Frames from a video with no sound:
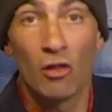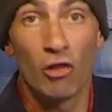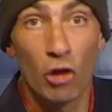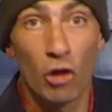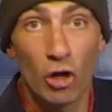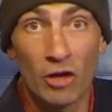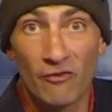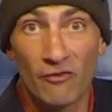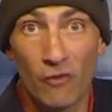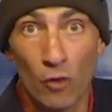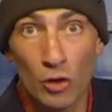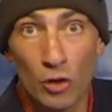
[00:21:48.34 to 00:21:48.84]

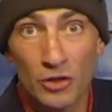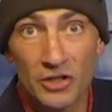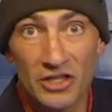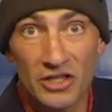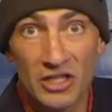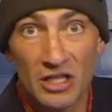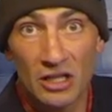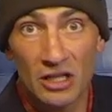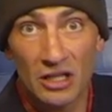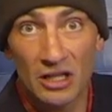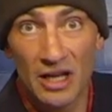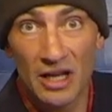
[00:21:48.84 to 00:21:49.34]
Looking forward to
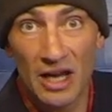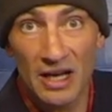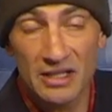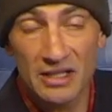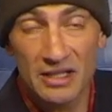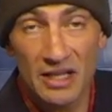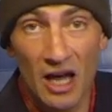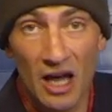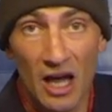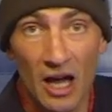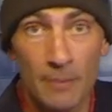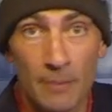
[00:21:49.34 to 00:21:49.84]
seeing you next
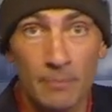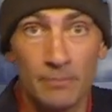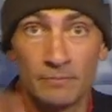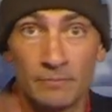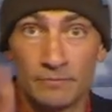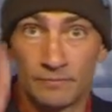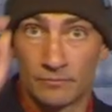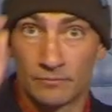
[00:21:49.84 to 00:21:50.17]
time.